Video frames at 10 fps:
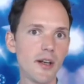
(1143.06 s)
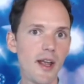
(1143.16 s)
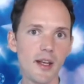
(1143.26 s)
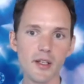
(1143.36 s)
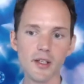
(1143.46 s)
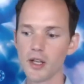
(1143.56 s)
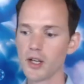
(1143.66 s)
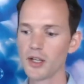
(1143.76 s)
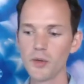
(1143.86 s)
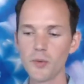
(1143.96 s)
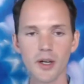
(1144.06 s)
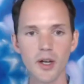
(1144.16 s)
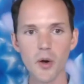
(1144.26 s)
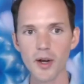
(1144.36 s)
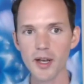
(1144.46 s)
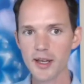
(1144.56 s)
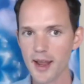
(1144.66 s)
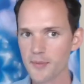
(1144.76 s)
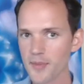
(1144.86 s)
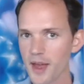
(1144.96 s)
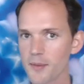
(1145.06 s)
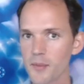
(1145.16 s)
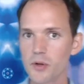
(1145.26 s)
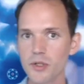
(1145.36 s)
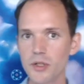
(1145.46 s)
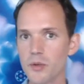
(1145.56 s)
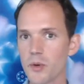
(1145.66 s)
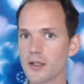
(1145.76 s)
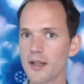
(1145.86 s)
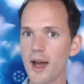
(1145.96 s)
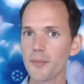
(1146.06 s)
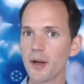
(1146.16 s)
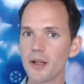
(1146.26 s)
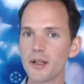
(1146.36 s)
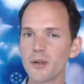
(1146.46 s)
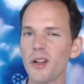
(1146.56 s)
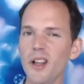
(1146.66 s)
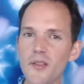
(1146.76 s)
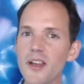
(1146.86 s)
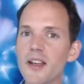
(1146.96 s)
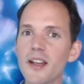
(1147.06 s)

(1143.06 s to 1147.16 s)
And you want to go in and name that emotion, you want to tap on it, you want to love it,